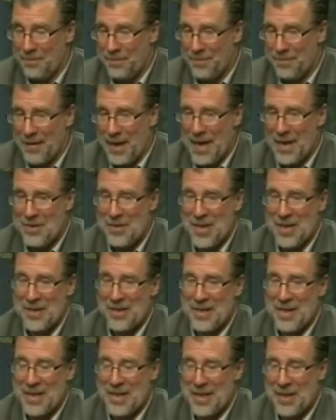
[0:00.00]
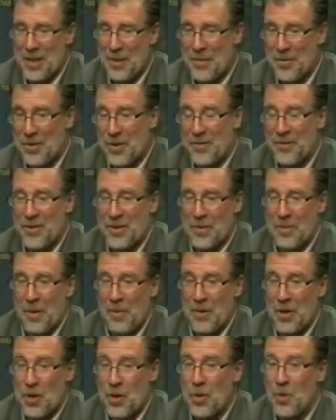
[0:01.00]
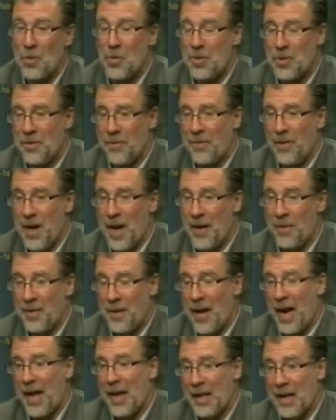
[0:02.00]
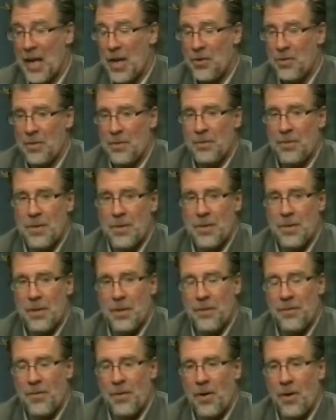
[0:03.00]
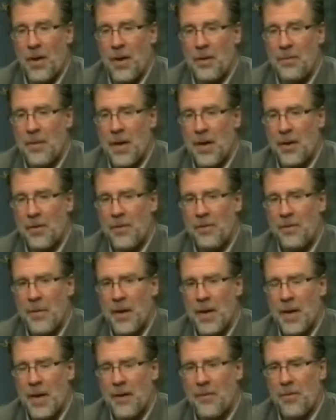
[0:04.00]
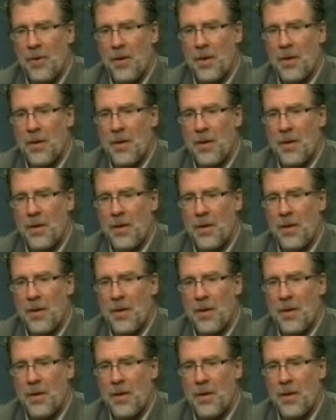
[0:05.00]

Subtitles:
HSD, Human Services Department, used to find the allegations of fraud, Medicaid fraud.